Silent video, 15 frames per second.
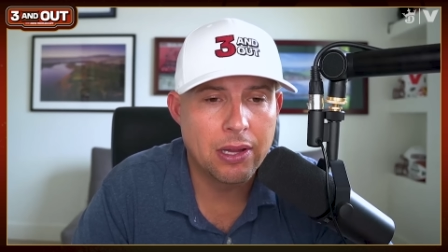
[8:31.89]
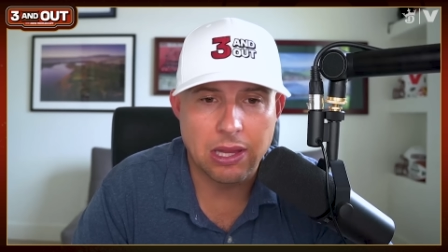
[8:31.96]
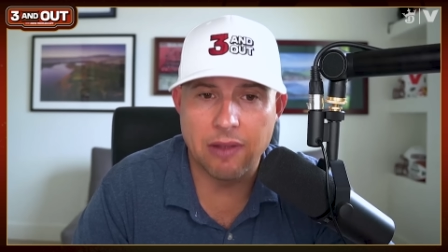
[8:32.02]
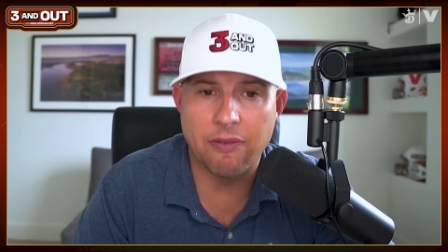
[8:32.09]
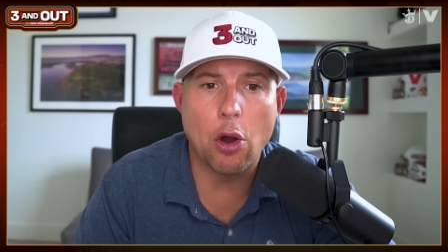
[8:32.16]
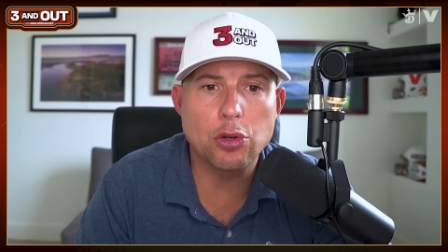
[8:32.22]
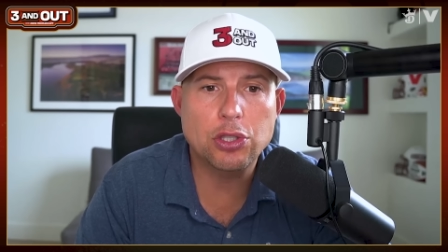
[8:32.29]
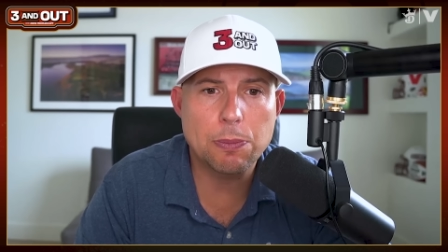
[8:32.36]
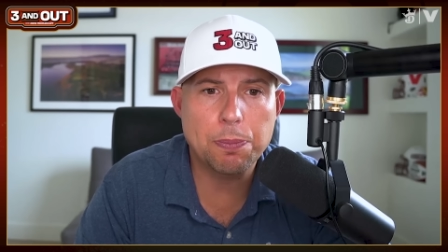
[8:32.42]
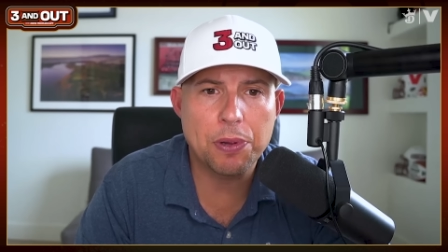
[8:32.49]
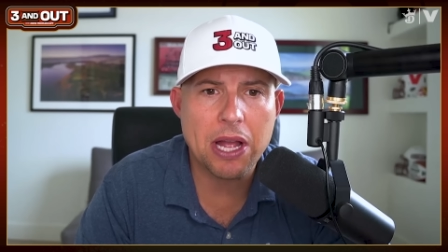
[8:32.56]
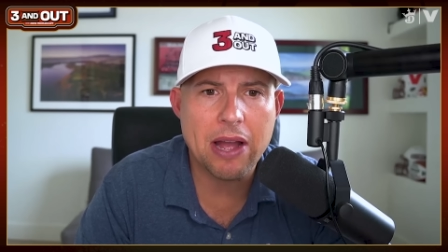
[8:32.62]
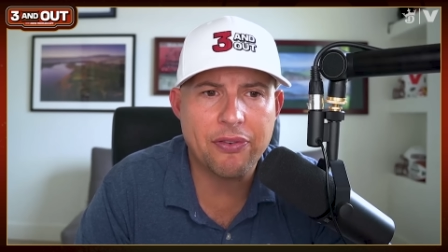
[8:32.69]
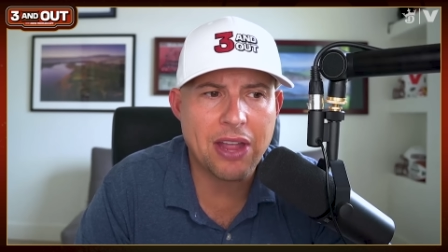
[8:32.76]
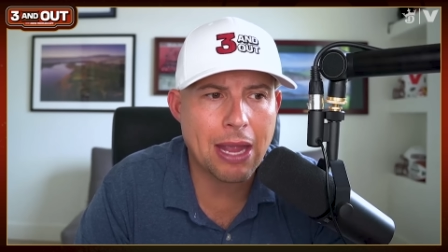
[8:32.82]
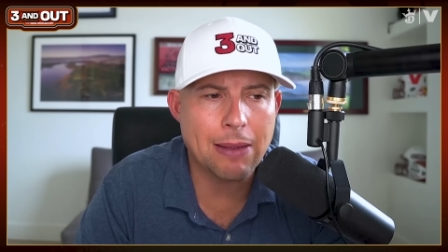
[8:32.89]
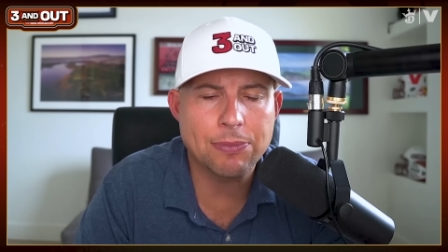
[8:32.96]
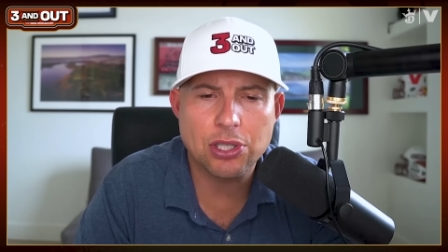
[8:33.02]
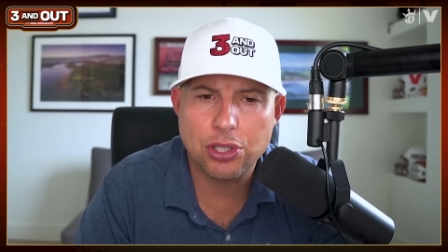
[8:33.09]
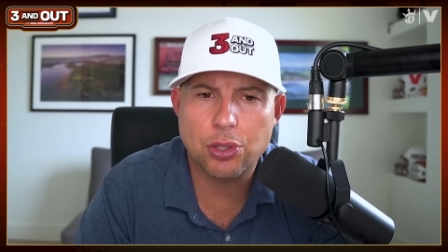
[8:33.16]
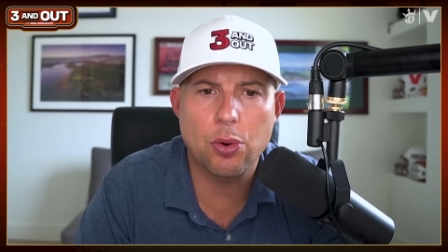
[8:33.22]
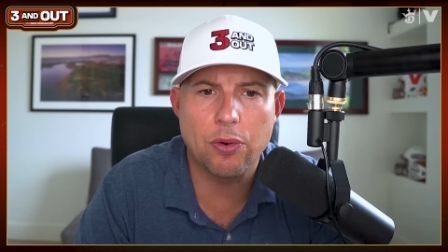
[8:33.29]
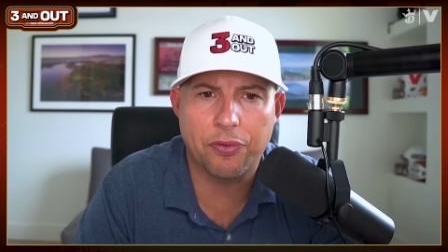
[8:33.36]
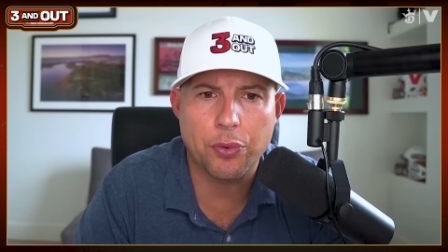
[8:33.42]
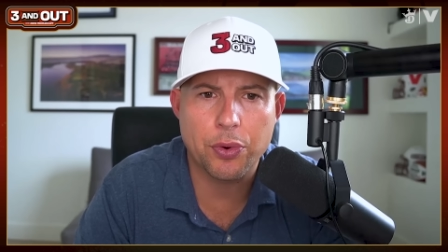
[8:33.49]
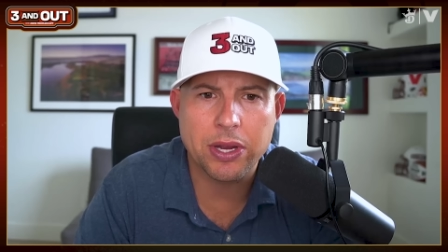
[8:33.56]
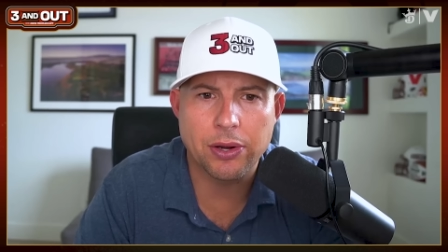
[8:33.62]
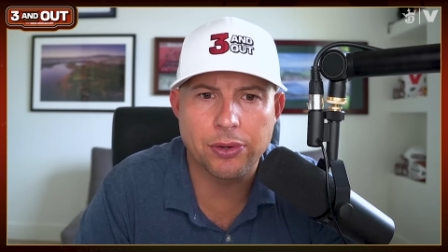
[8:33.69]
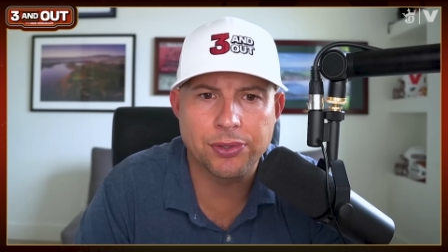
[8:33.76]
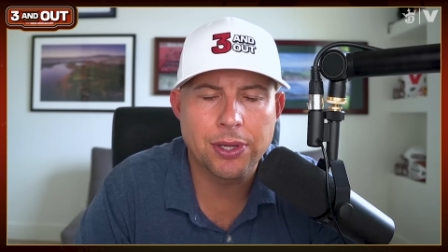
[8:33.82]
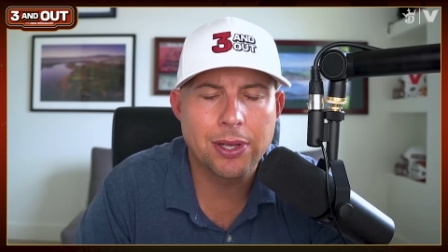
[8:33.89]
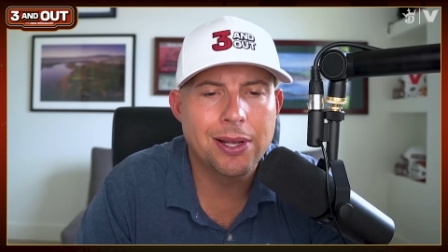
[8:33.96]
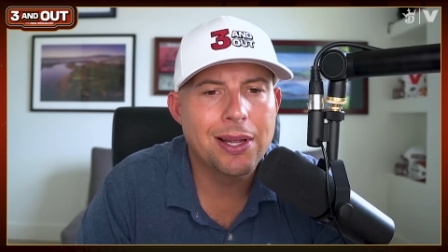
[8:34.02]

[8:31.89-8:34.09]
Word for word: They've hosted playoff games two of three years.